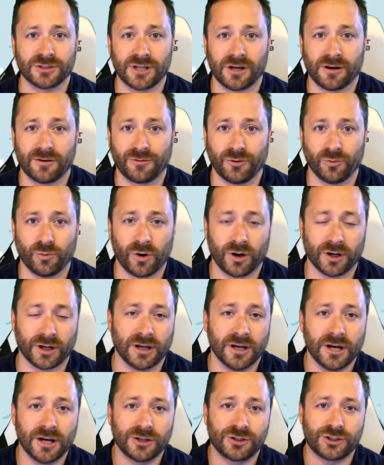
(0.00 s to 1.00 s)
Now, if you want to
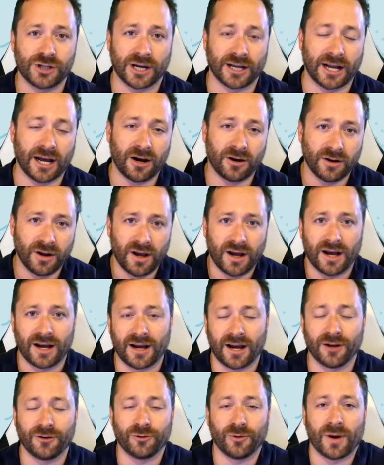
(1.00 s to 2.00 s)
check it out,
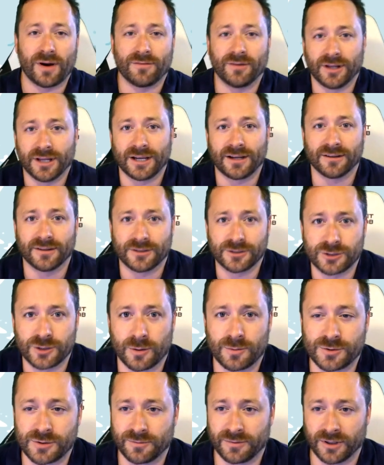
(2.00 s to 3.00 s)
I do have a link in the
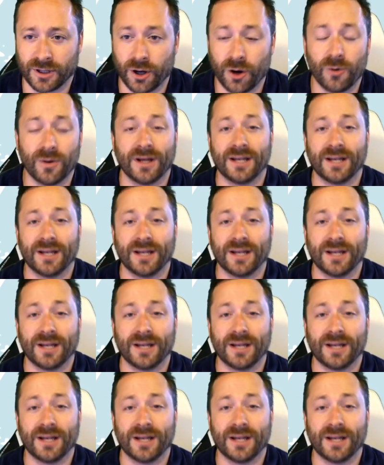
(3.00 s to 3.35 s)
description below.